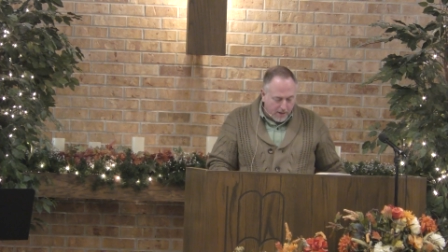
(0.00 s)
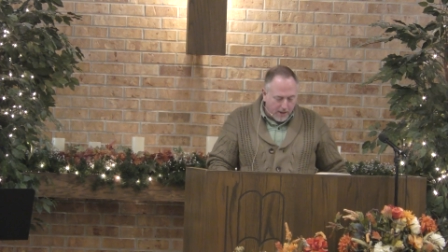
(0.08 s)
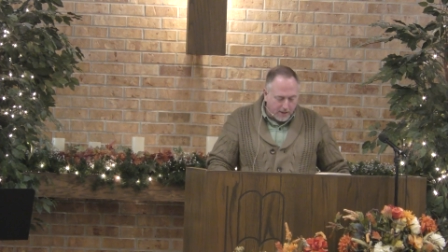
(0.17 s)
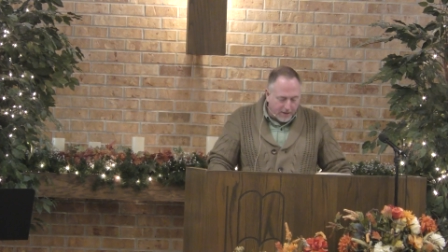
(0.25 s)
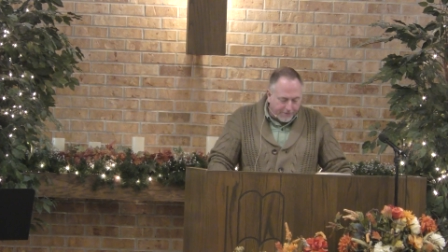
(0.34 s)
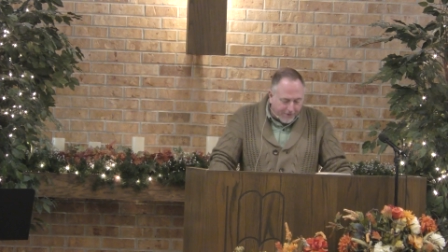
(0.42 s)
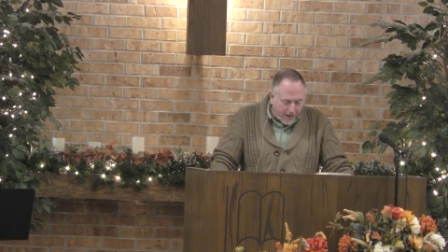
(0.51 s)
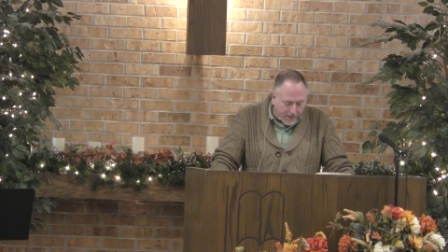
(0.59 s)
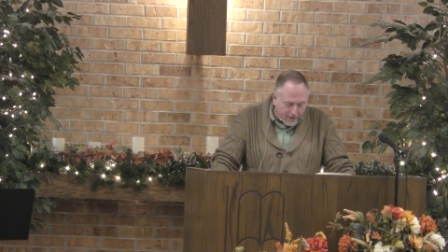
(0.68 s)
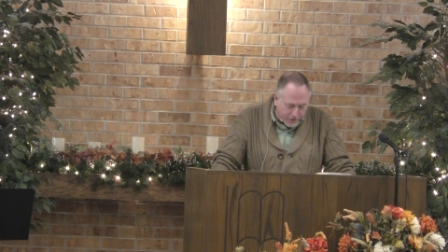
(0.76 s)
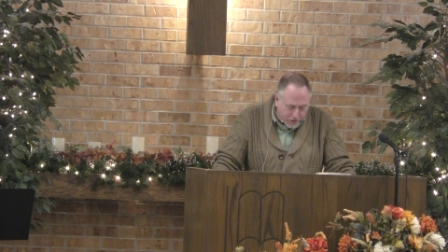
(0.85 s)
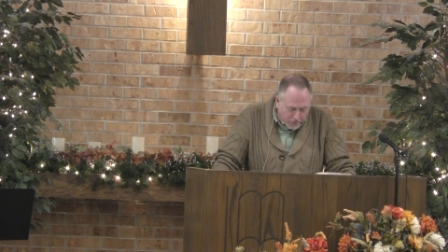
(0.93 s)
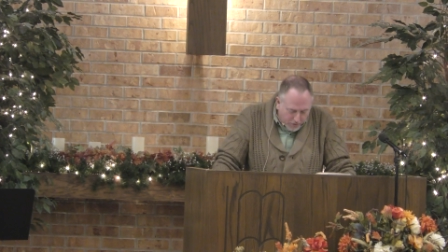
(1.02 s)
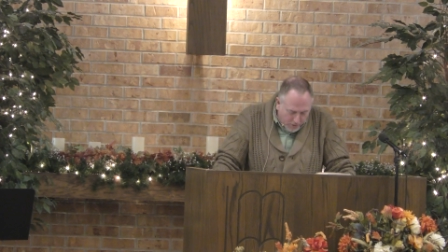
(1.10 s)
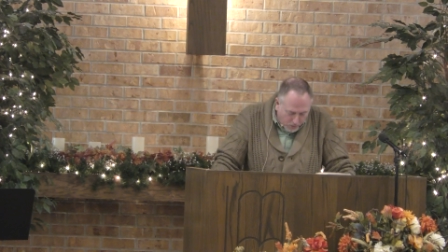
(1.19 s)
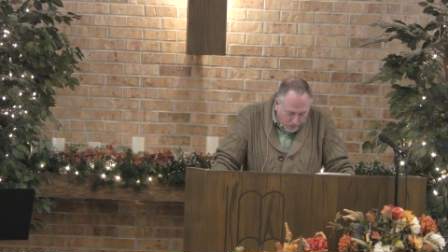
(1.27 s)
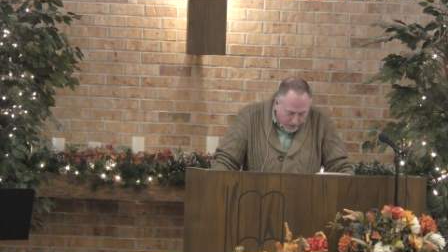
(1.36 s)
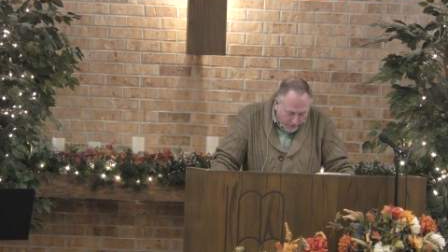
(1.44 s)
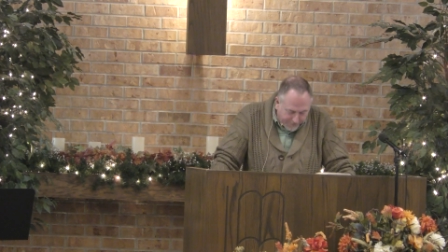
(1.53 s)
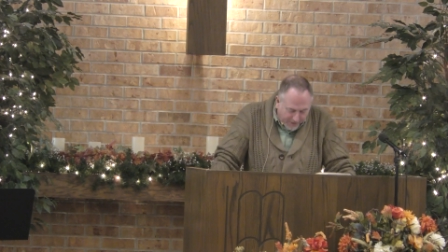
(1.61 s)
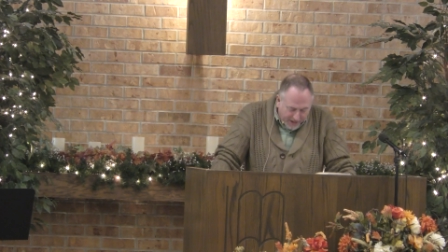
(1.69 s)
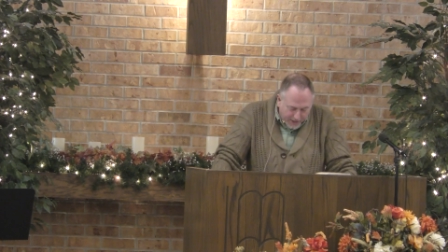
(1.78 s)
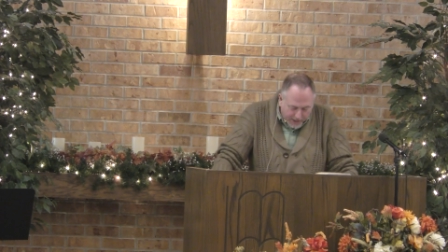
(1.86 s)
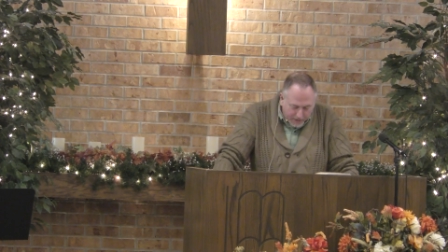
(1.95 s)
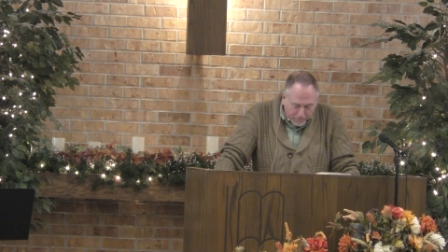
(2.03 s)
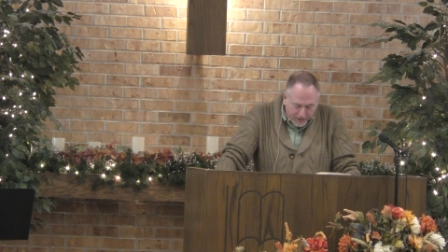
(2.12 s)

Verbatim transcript: And yet, Father, as you know, we are finite